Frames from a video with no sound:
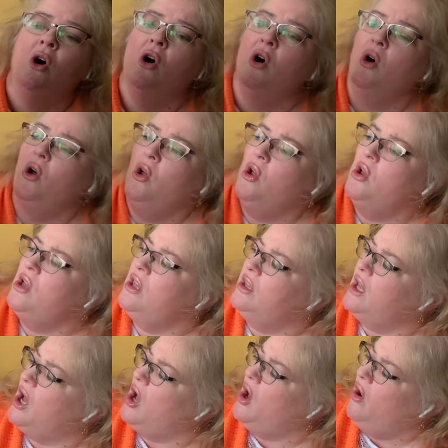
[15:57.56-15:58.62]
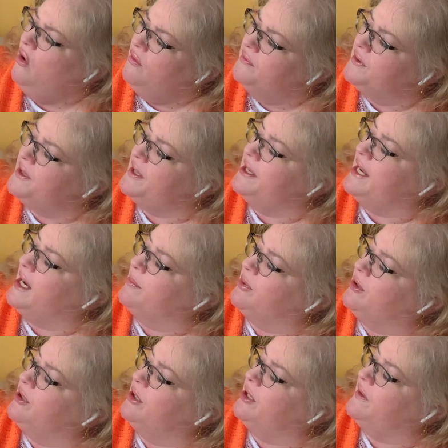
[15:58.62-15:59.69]
All over the
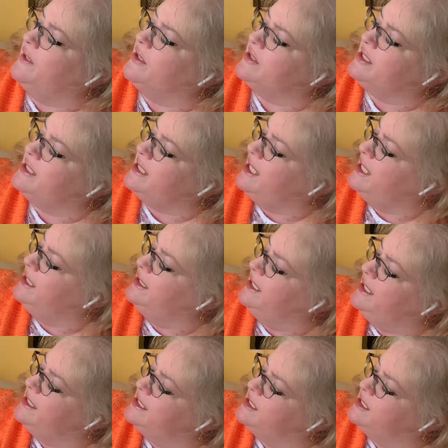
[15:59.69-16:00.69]
neighborhood, their seedlings